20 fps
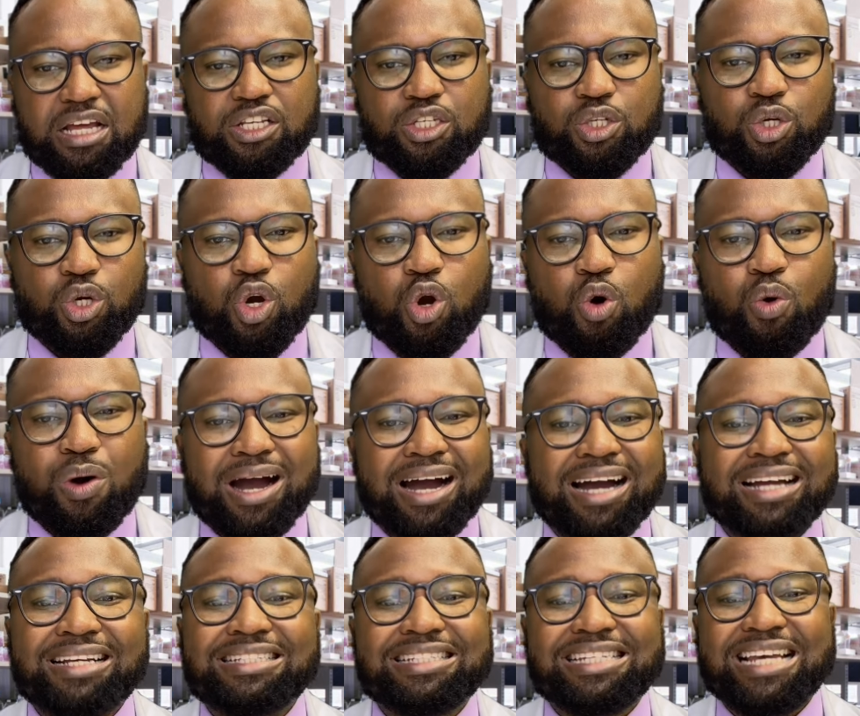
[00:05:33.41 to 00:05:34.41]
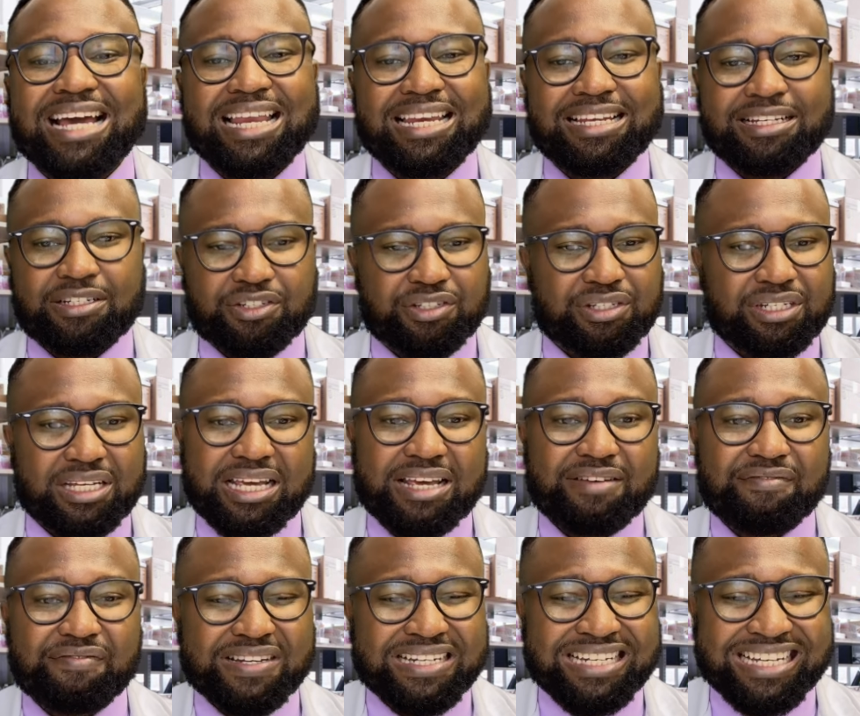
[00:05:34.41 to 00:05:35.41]
to go unchallenged,
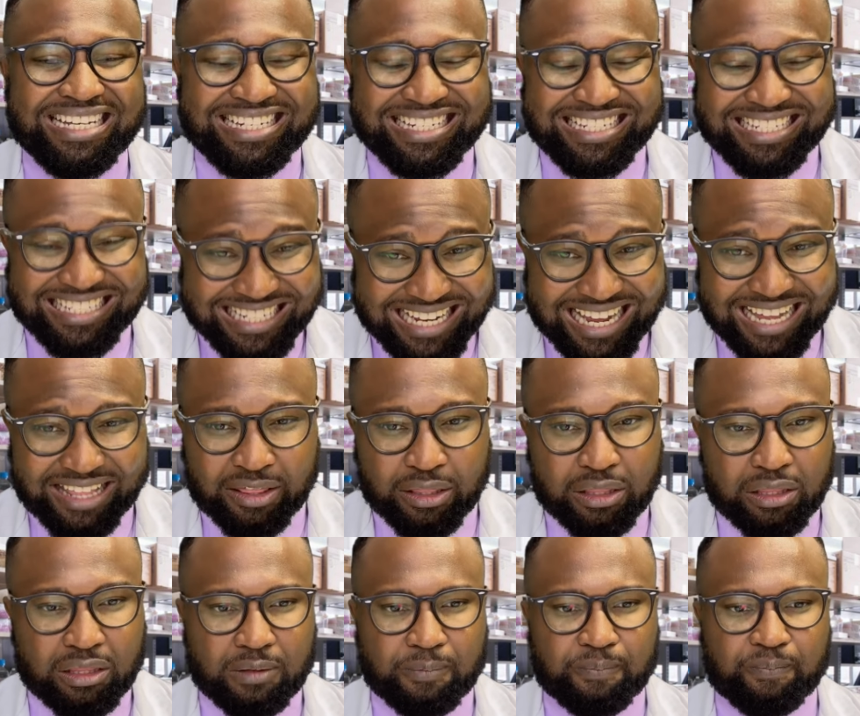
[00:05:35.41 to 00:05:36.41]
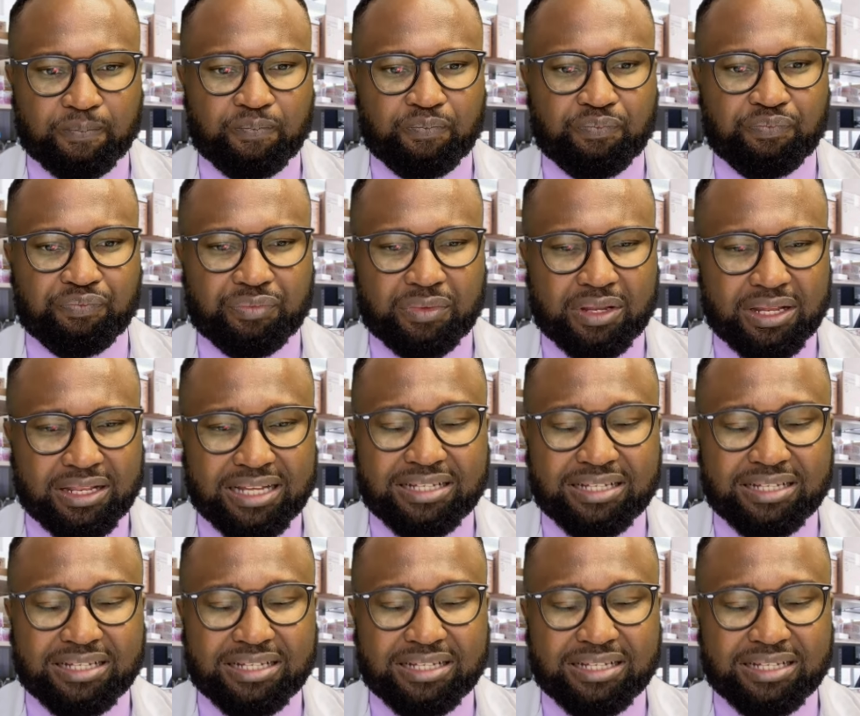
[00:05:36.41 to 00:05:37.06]
even in death.